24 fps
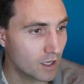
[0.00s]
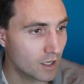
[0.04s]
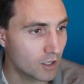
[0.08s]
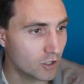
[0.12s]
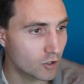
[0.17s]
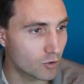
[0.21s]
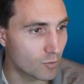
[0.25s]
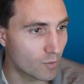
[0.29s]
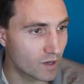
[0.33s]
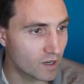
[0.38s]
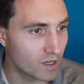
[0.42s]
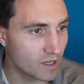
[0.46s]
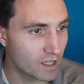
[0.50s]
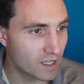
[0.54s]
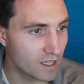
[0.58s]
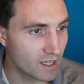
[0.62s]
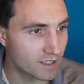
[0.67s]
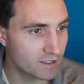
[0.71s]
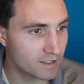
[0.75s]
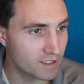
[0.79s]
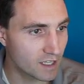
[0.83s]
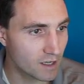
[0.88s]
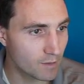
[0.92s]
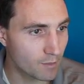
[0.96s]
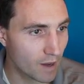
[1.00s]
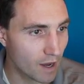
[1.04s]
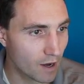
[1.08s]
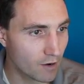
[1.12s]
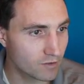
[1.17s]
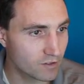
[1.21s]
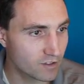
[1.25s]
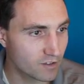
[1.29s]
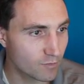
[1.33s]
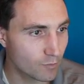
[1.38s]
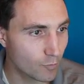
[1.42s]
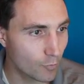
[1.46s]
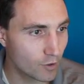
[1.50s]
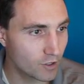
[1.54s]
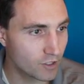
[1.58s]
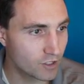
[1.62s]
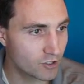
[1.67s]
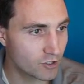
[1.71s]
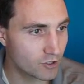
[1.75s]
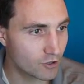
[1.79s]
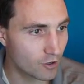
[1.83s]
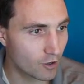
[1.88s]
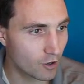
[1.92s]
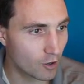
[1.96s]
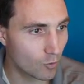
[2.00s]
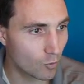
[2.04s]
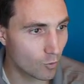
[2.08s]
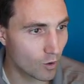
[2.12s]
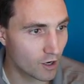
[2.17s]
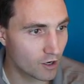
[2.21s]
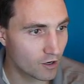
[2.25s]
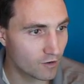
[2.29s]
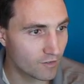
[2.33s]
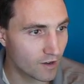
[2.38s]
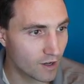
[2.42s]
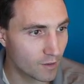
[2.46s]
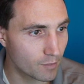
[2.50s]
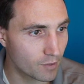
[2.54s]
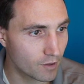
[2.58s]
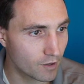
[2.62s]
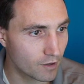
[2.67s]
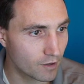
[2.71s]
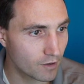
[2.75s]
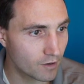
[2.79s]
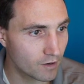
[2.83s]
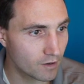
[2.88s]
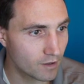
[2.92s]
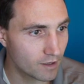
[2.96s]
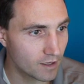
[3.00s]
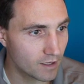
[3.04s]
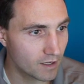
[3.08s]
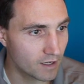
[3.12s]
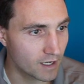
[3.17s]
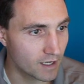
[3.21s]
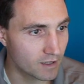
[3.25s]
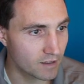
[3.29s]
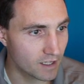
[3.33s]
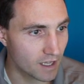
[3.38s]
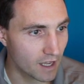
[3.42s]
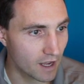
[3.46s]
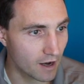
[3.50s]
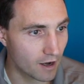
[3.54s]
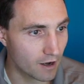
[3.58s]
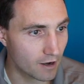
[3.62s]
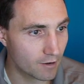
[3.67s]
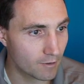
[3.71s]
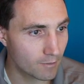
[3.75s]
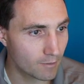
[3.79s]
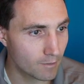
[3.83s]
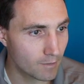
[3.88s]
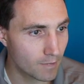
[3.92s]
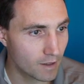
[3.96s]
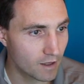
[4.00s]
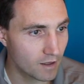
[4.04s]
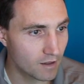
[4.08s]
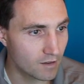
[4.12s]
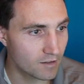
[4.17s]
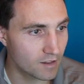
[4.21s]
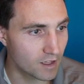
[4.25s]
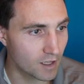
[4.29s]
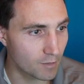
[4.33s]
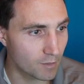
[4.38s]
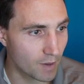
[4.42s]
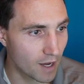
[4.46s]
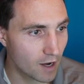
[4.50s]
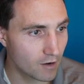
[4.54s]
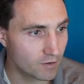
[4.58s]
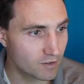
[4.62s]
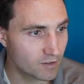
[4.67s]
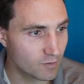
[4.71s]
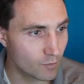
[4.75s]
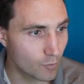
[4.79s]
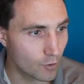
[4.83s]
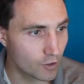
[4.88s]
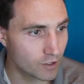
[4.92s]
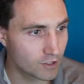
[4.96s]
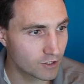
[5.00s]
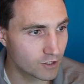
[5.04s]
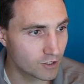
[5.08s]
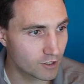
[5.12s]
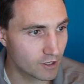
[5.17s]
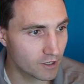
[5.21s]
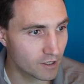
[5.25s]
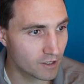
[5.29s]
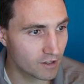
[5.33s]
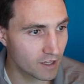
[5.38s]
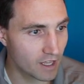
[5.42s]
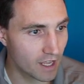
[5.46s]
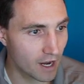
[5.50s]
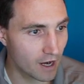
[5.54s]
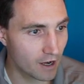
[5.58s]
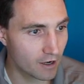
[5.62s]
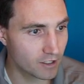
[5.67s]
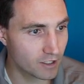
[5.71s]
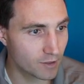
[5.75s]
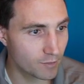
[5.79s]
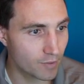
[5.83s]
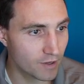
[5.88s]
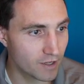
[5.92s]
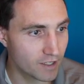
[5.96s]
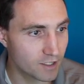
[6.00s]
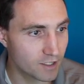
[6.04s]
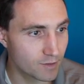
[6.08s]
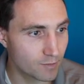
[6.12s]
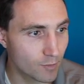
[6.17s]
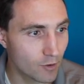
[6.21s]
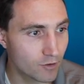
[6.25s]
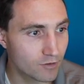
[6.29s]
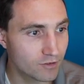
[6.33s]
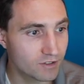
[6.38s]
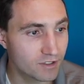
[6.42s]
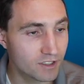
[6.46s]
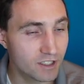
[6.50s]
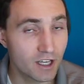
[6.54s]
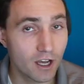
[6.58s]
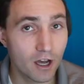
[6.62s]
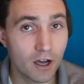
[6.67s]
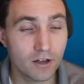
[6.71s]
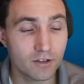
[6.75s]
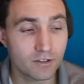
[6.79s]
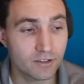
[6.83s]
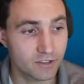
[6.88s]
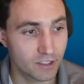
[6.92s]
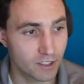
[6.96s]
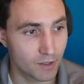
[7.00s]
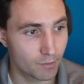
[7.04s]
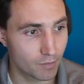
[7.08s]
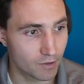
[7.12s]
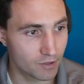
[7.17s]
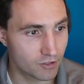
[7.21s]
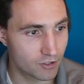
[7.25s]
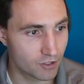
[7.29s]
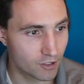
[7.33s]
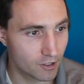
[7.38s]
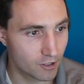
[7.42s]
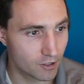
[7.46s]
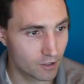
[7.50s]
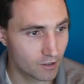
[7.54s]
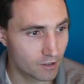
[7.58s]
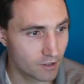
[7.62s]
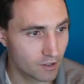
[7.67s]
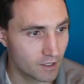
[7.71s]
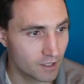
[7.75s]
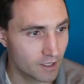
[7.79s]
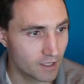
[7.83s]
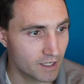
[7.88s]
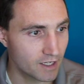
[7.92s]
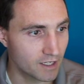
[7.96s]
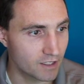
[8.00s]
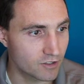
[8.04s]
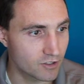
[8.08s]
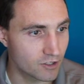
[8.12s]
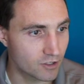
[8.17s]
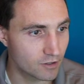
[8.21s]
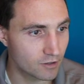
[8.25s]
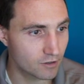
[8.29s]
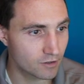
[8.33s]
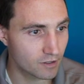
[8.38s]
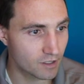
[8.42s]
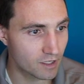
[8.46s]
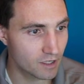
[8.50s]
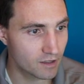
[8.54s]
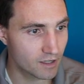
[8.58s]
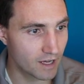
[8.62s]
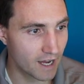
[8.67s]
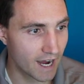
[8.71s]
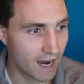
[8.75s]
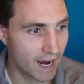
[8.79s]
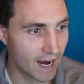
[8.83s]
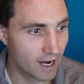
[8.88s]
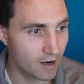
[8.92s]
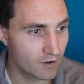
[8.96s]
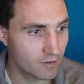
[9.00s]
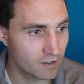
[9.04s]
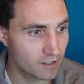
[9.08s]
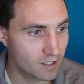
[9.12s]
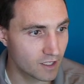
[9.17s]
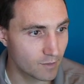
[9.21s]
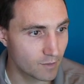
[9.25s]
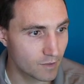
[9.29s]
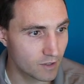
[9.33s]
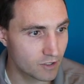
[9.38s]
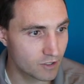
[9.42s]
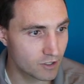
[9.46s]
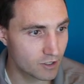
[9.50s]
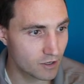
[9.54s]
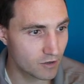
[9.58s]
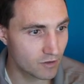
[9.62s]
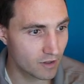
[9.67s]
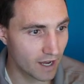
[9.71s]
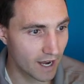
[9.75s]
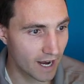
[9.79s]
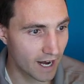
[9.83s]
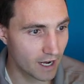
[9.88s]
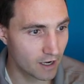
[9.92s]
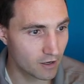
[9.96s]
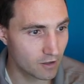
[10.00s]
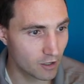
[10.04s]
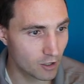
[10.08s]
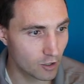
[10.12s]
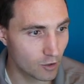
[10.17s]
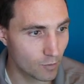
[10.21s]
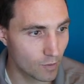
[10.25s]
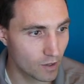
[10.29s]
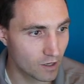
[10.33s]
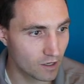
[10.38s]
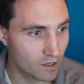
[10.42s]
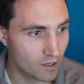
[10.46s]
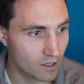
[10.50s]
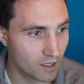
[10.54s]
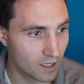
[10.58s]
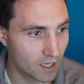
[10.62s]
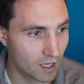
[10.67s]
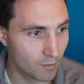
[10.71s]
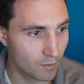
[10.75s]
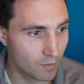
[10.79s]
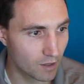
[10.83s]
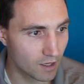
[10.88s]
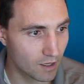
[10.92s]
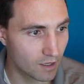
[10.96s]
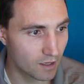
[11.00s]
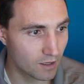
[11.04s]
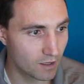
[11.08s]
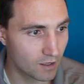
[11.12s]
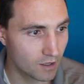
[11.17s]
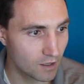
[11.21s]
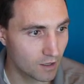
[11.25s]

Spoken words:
Humidity is the amount of moisture or water vapor in the air. The amount of moisture in the air depends mostly on temperature. Generally, the higher the temperature, the higher the humidity can be.